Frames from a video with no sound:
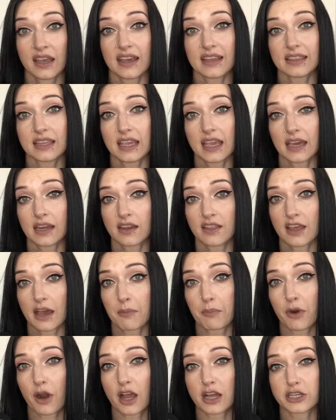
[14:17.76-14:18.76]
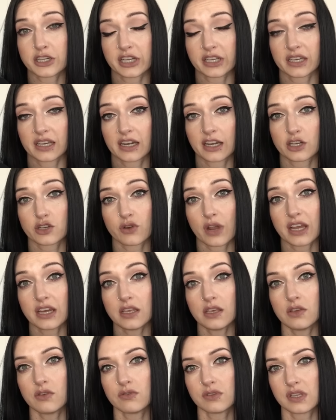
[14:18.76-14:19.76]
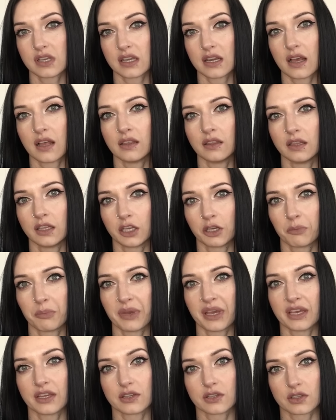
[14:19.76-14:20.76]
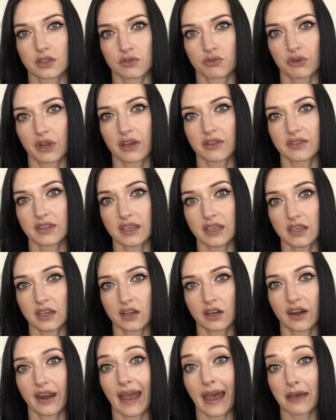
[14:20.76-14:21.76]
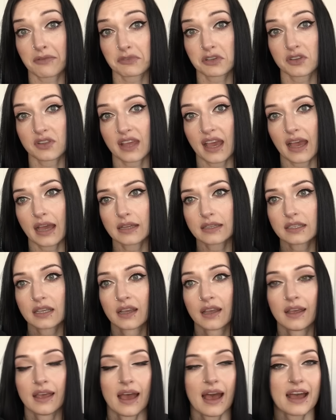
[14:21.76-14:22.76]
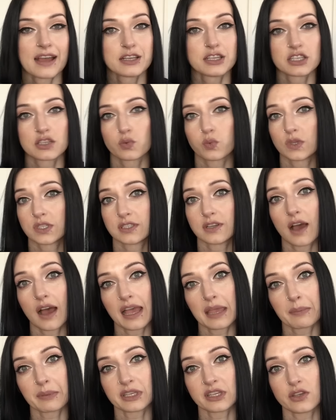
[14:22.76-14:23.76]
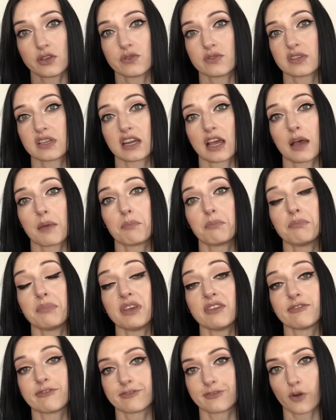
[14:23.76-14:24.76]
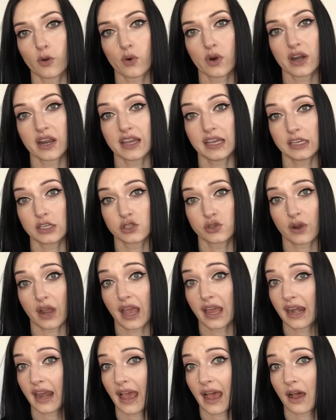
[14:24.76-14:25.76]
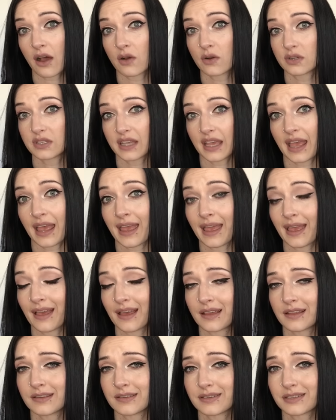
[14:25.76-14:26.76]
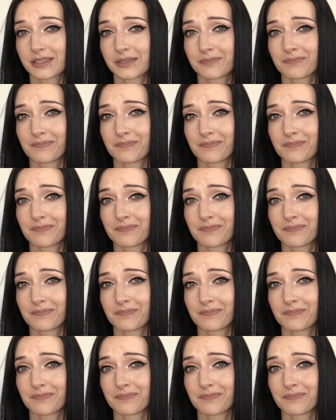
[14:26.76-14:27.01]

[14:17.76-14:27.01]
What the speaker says: at the end of that project, and I tried to use it a little bit throughout the year after that. I just was not able to use it up before it dried out, and